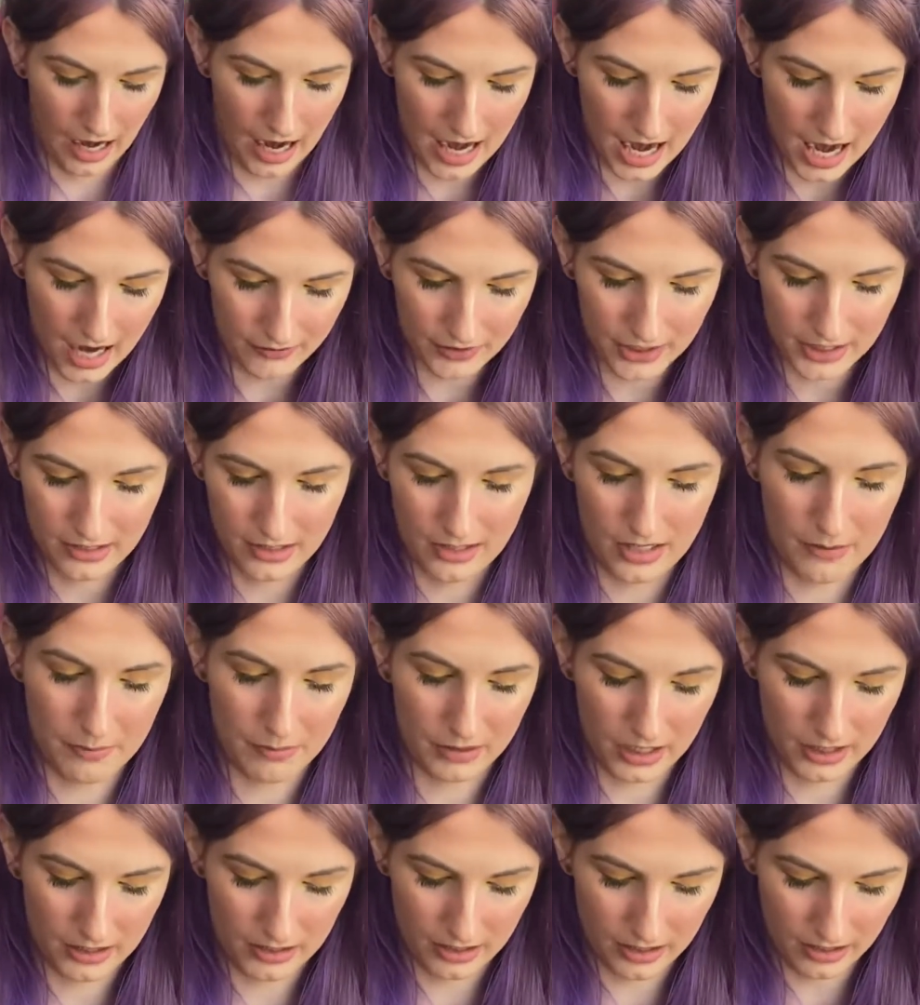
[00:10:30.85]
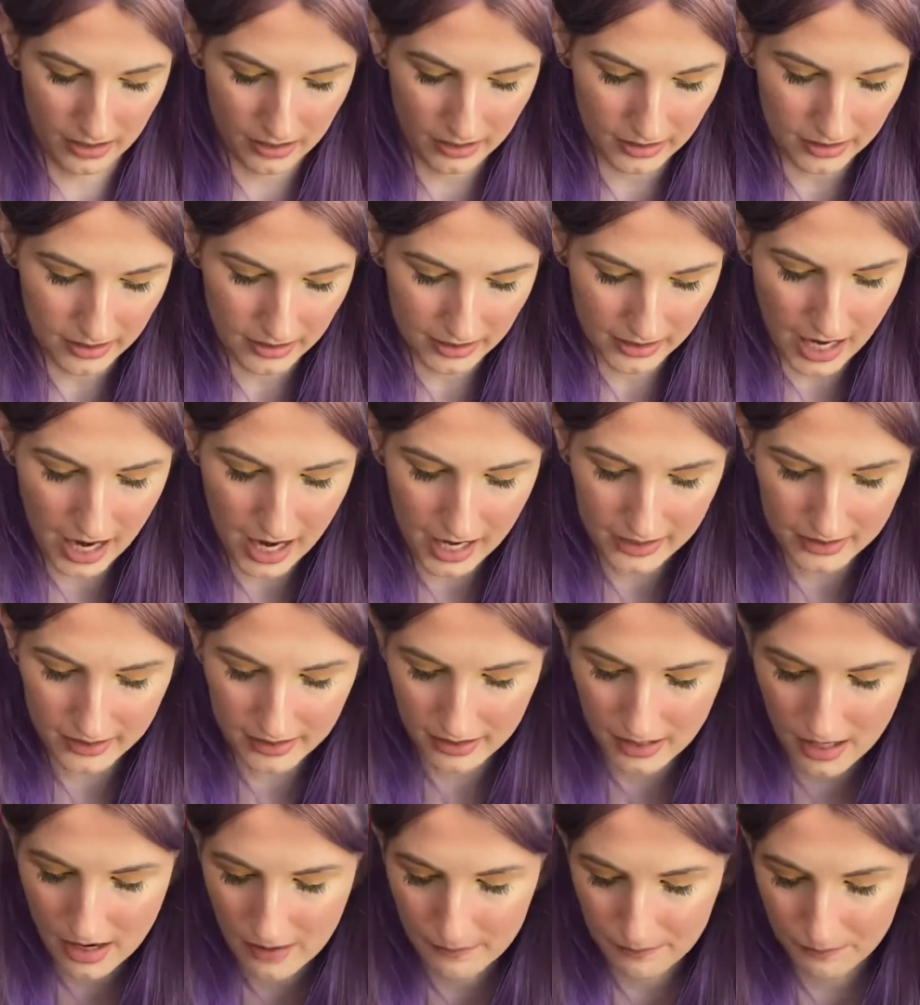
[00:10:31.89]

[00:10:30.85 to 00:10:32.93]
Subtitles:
I haven't dipped into these yet,